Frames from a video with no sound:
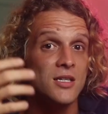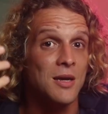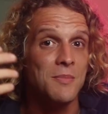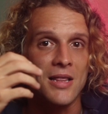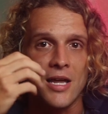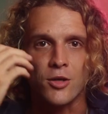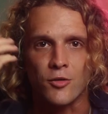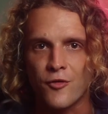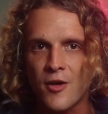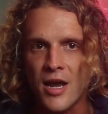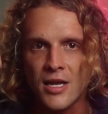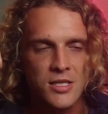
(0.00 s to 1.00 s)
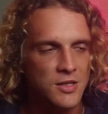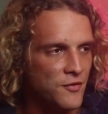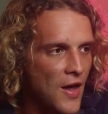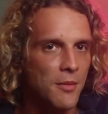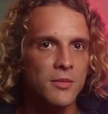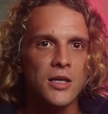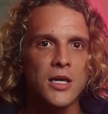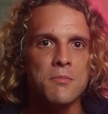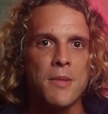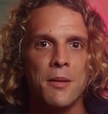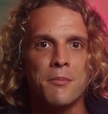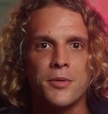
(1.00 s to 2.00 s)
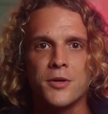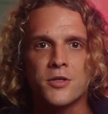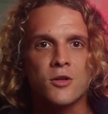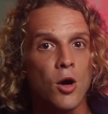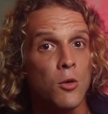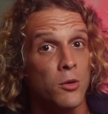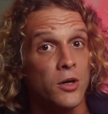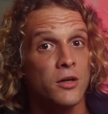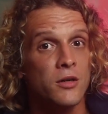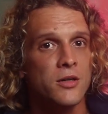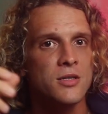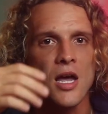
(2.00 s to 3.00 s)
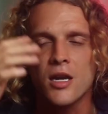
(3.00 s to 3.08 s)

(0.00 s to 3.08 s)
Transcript: These can be like your friends, family, members, co workers,